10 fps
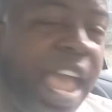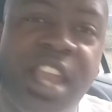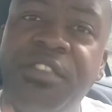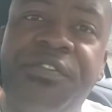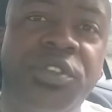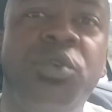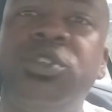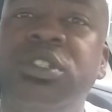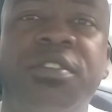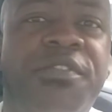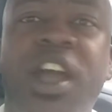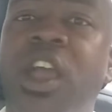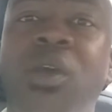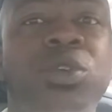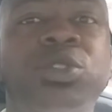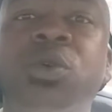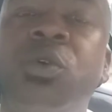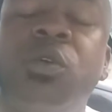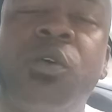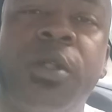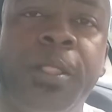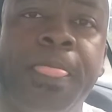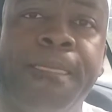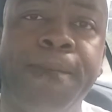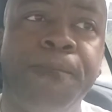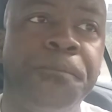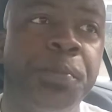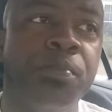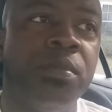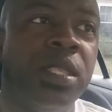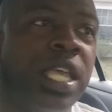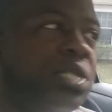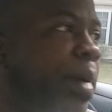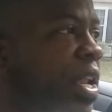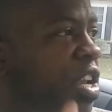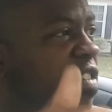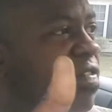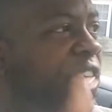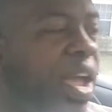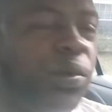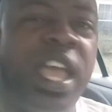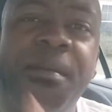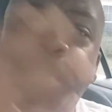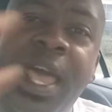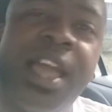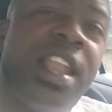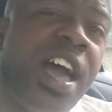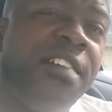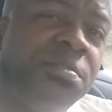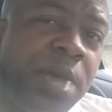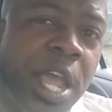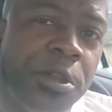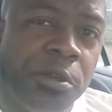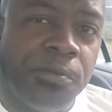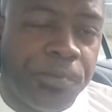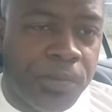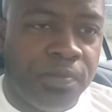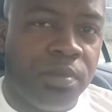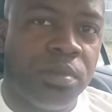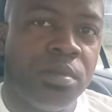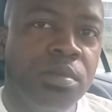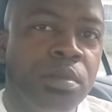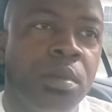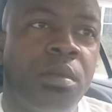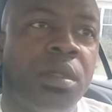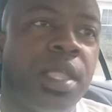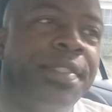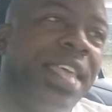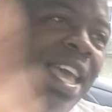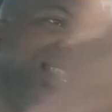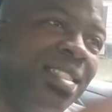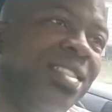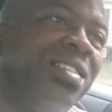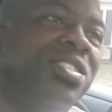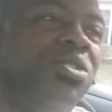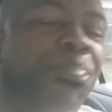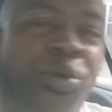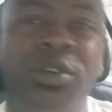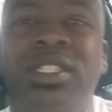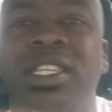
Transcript: added fuel to the fire of what's going on. It's bad enough that we have Black Lives Matter that supports